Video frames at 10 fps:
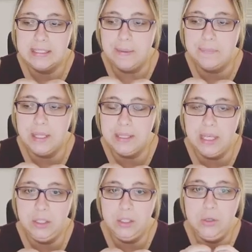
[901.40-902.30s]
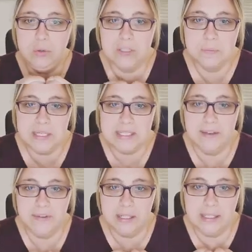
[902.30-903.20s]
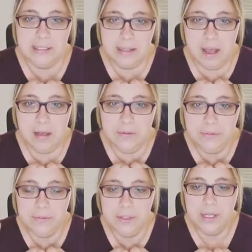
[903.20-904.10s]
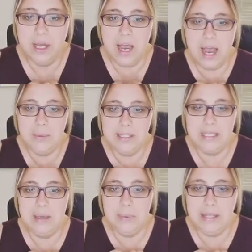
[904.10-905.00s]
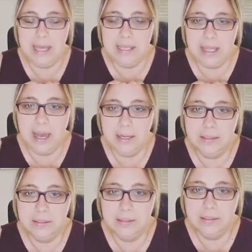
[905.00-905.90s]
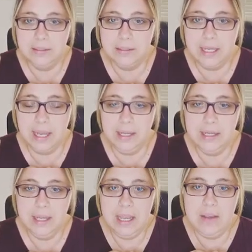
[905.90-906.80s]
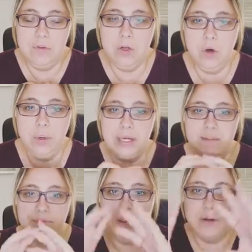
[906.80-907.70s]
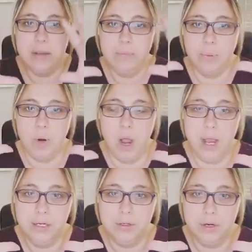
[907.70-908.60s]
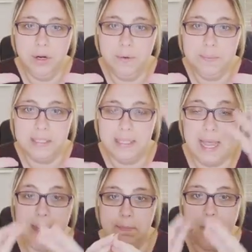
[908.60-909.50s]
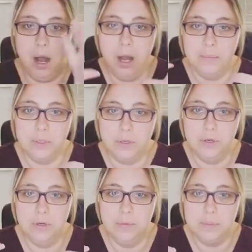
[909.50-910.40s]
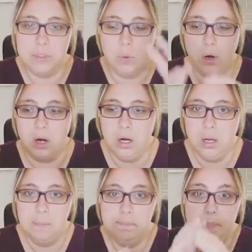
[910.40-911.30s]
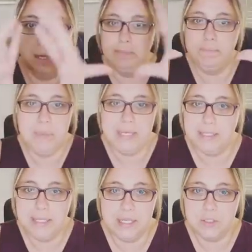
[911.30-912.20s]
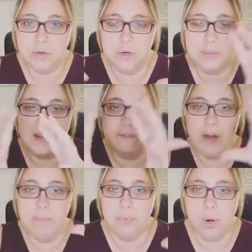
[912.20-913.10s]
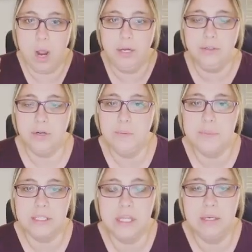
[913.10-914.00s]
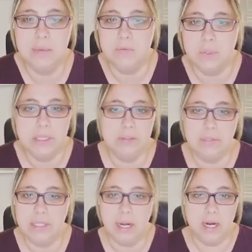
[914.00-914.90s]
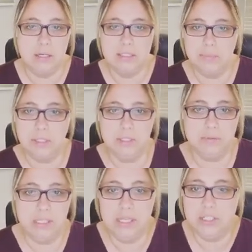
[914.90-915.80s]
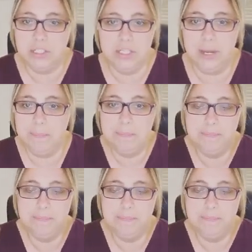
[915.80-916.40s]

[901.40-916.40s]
something that you specifically love, I would keep it like that. Okay. If you go into very broad groups like mom groups or business groups, like very broad groups, it's going to be really, really hard to build a relationship